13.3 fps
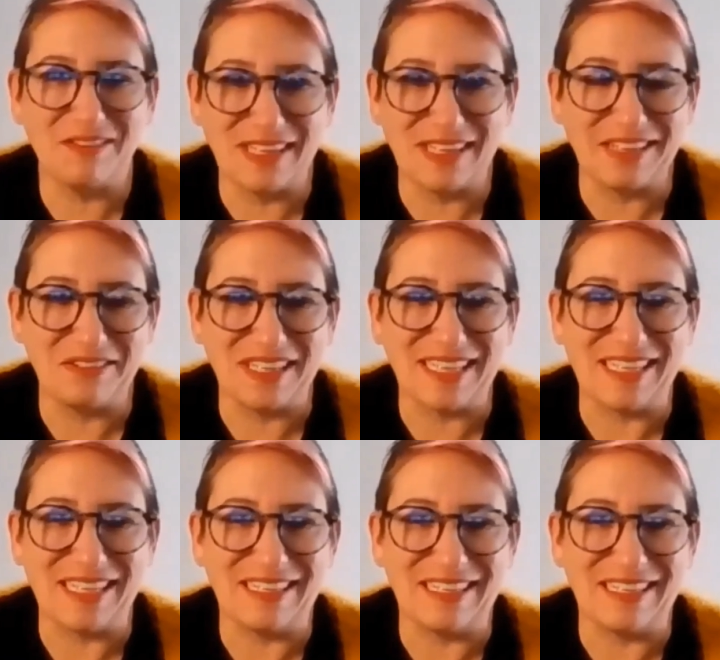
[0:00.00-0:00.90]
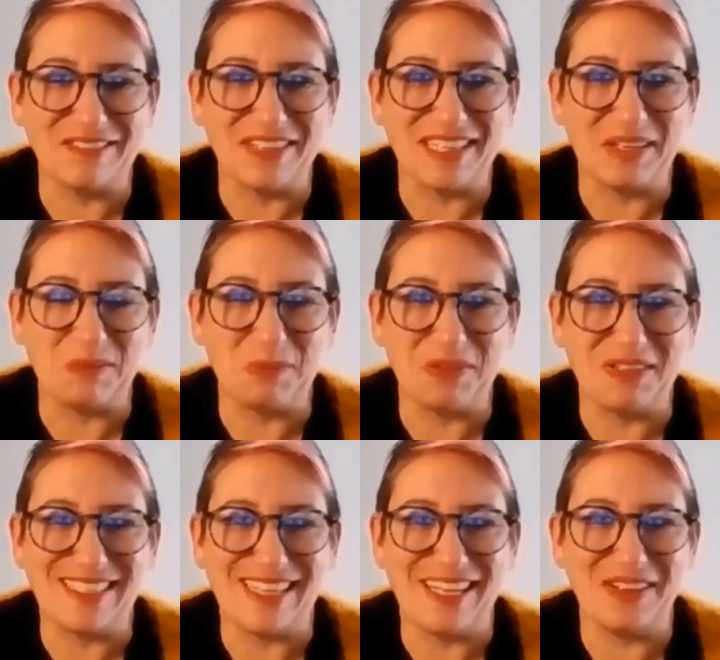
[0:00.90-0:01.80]
really, really, really
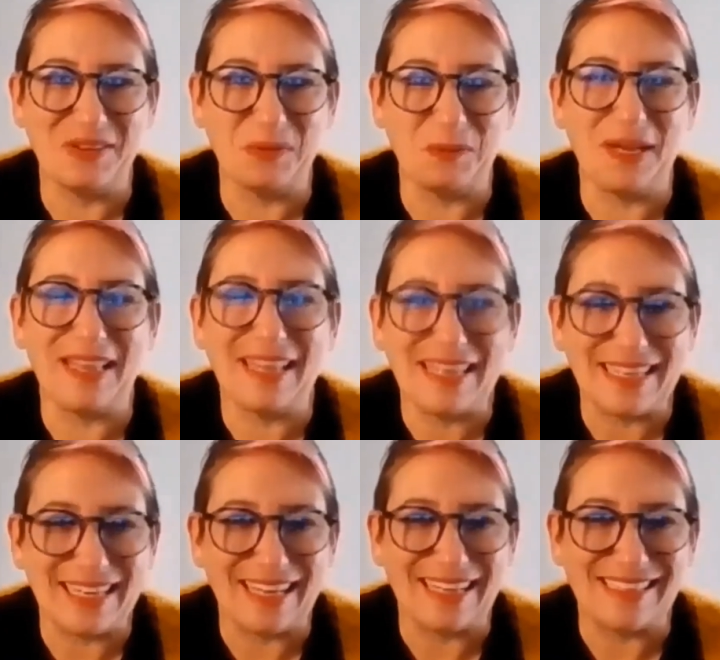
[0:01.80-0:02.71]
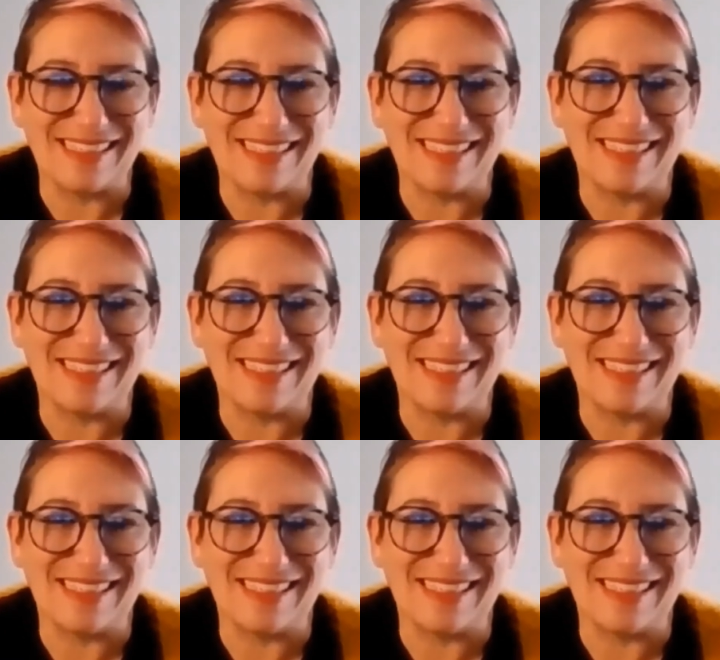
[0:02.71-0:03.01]
appreciate your willingness.